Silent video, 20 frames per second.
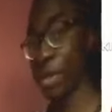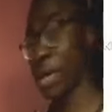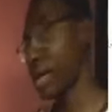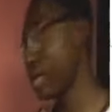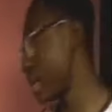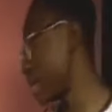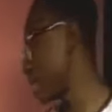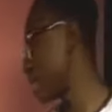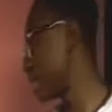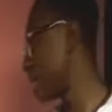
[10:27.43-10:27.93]
You can
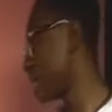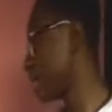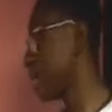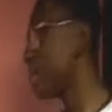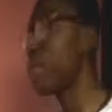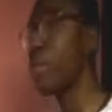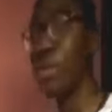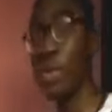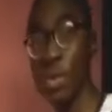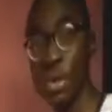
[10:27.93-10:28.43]
write it down
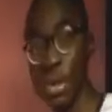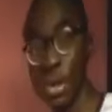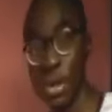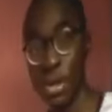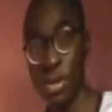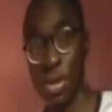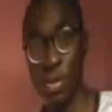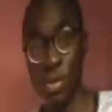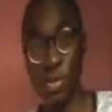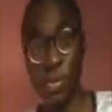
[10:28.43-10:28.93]
if you don't
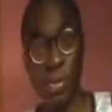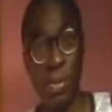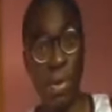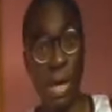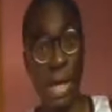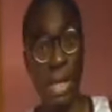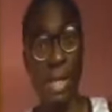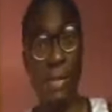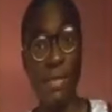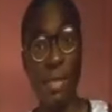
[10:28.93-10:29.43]
know it
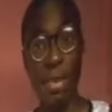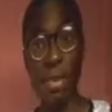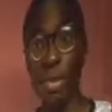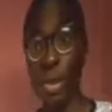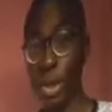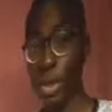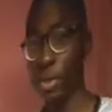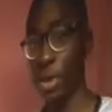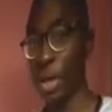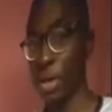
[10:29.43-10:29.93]
before, and if you know
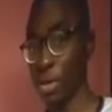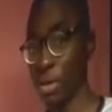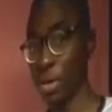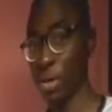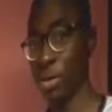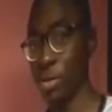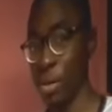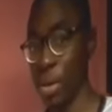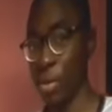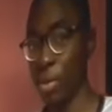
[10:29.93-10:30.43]
it, you can
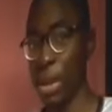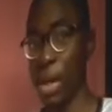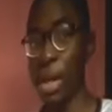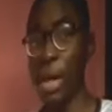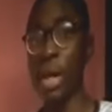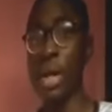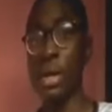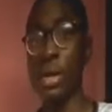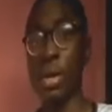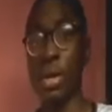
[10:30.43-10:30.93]
also
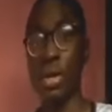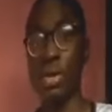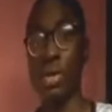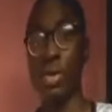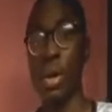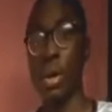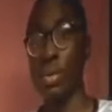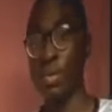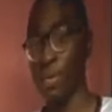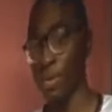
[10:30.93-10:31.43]

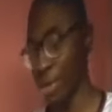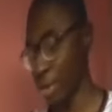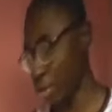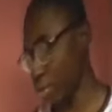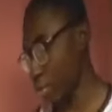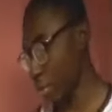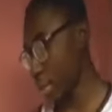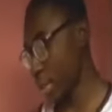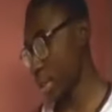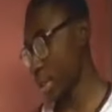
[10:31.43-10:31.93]

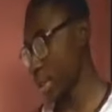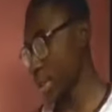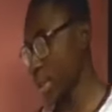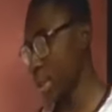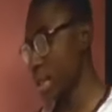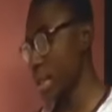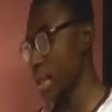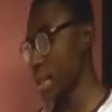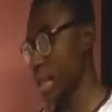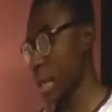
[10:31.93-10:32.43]
chill with that.
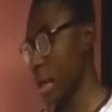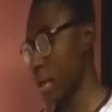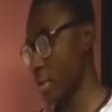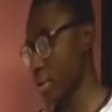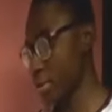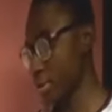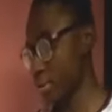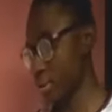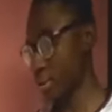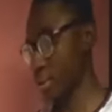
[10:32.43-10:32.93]

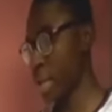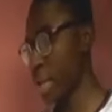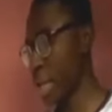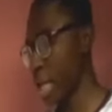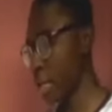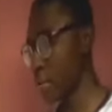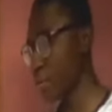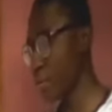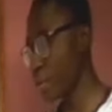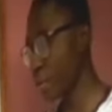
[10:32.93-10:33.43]
Now
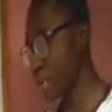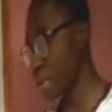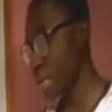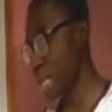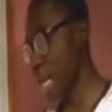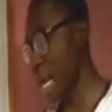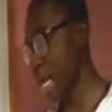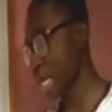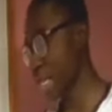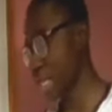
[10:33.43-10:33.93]
let's move on to the
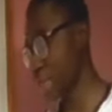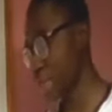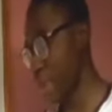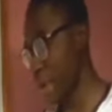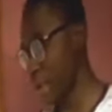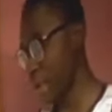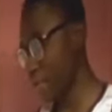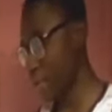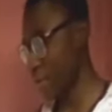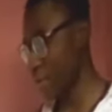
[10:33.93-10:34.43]
last
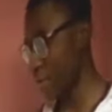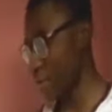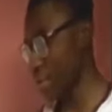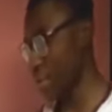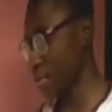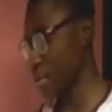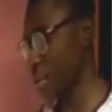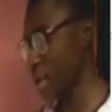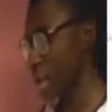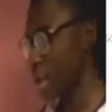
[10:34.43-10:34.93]
part of this
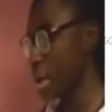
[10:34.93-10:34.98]
video.